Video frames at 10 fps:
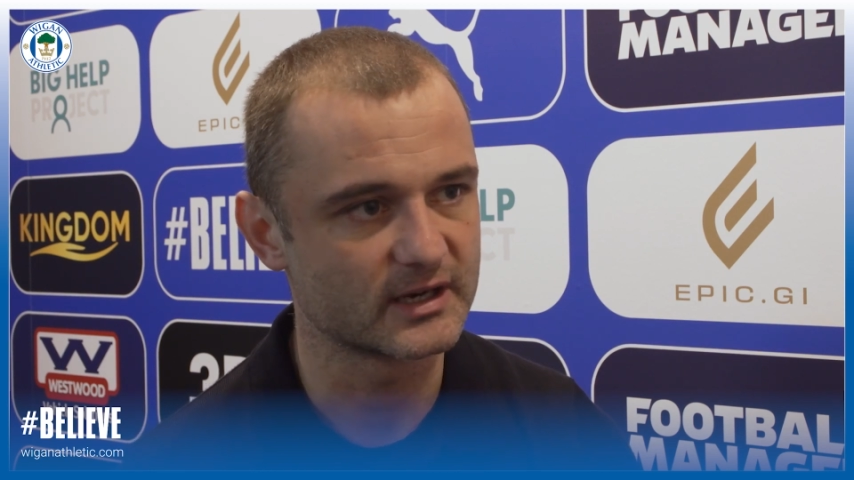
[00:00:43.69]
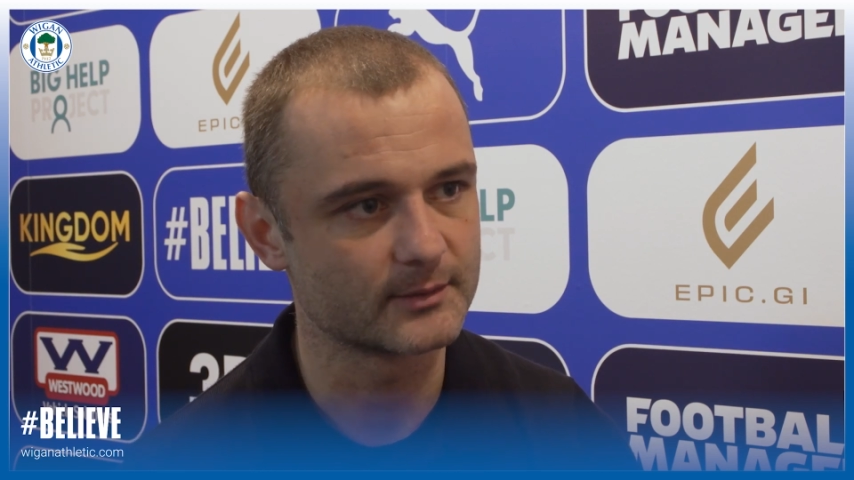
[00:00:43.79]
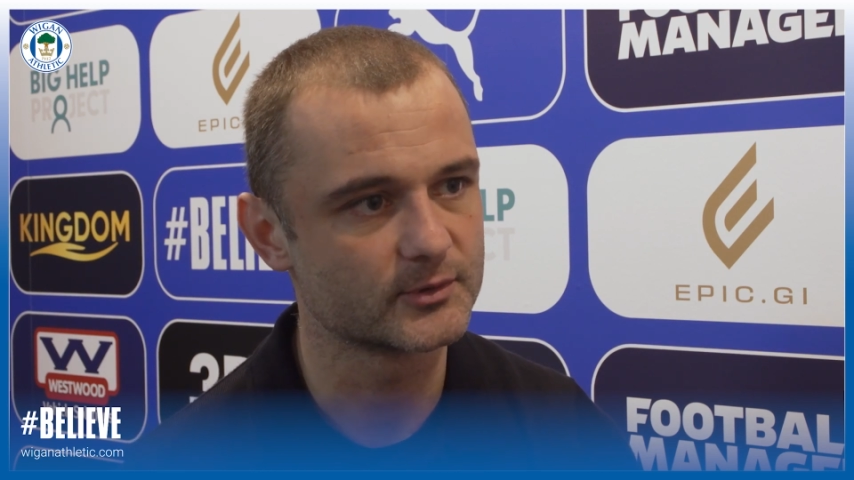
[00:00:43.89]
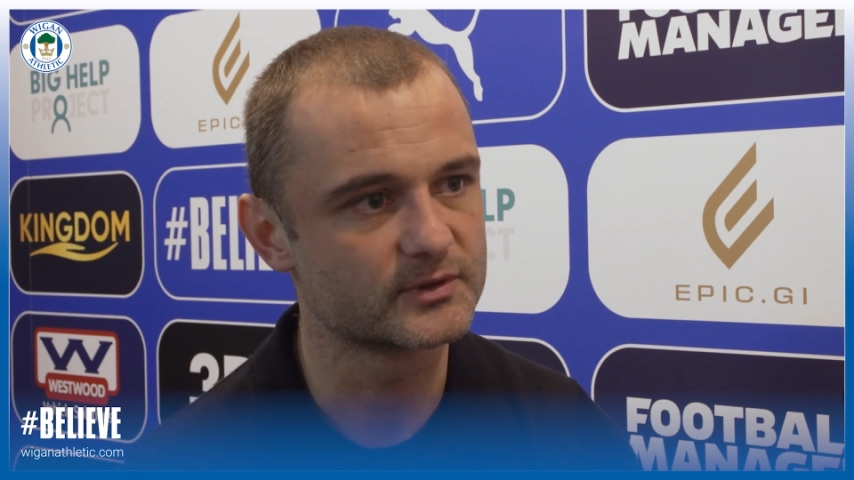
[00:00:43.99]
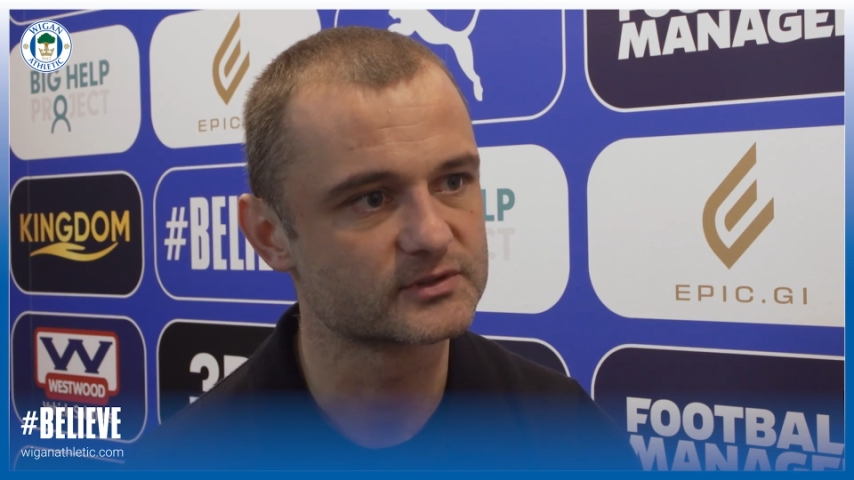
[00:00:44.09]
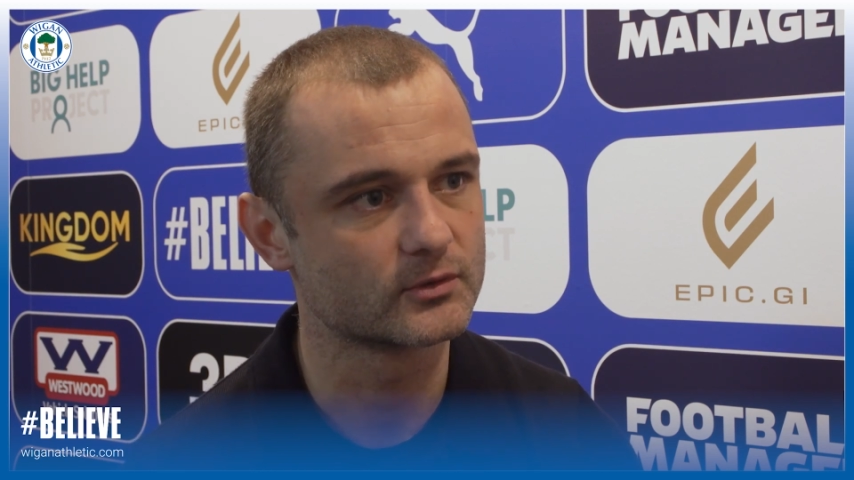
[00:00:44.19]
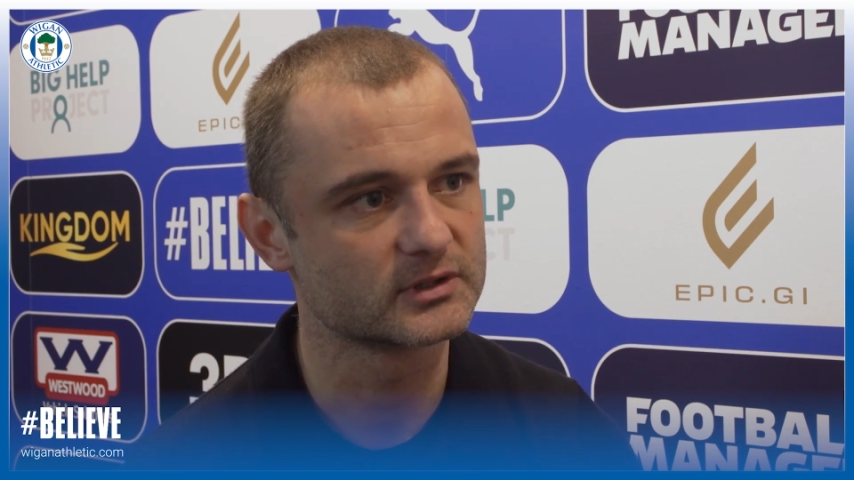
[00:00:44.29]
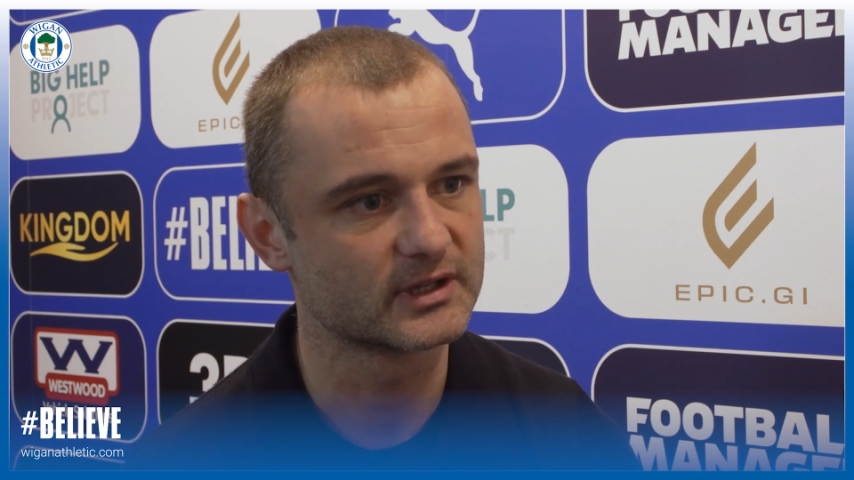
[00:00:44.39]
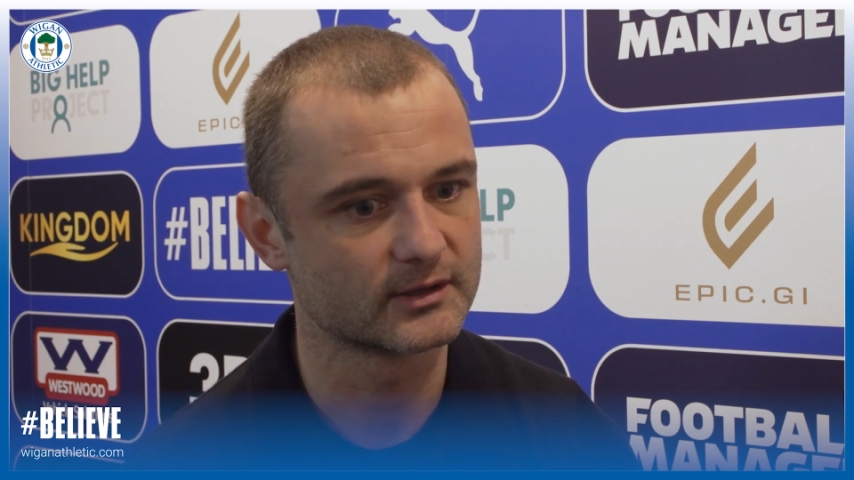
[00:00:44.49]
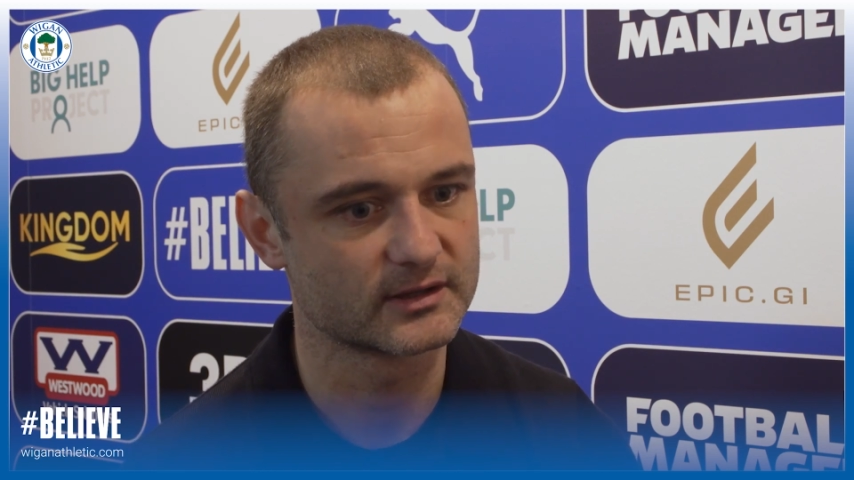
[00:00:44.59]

happy with the squad now.